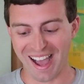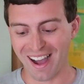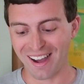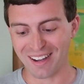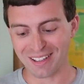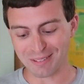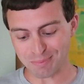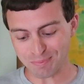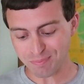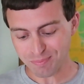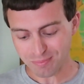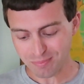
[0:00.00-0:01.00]

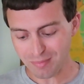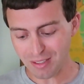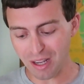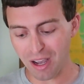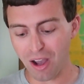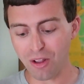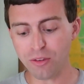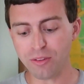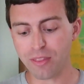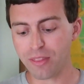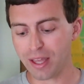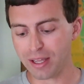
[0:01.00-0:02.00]
Other
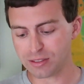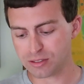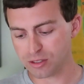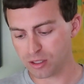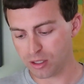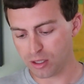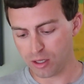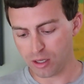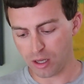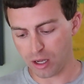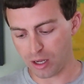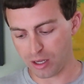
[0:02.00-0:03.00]
than that,
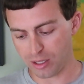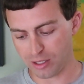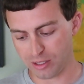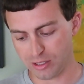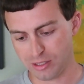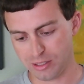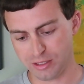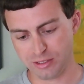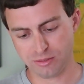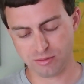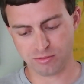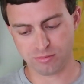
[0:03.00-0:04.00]

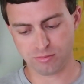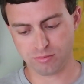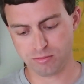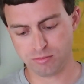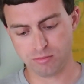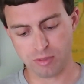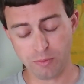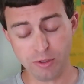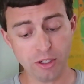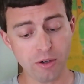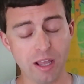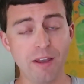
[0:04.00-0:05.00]
I
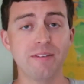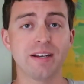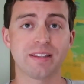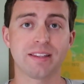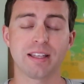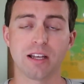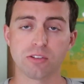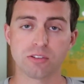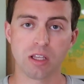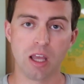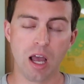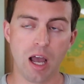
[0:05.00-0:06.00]
really don't have anything else.